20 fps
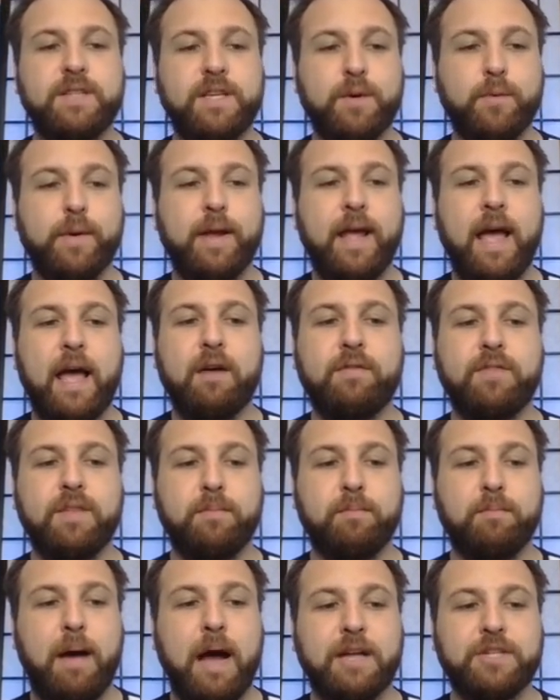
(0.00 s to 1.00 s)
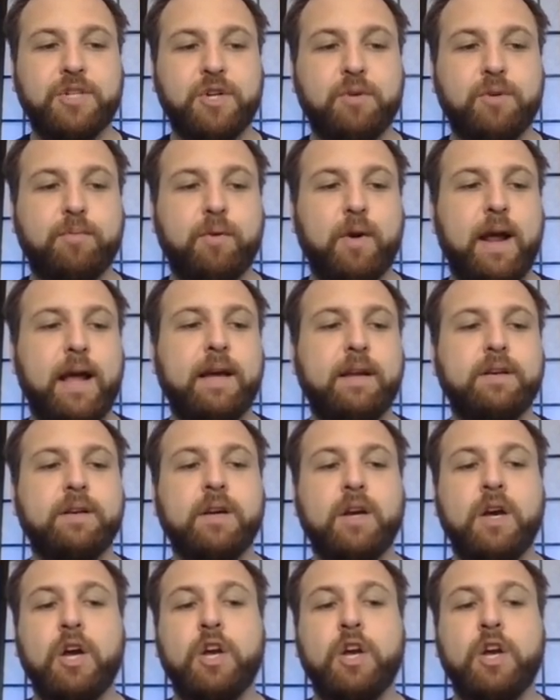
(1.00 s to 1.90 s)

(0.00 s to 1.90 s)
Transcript: Here we have the Macho brand,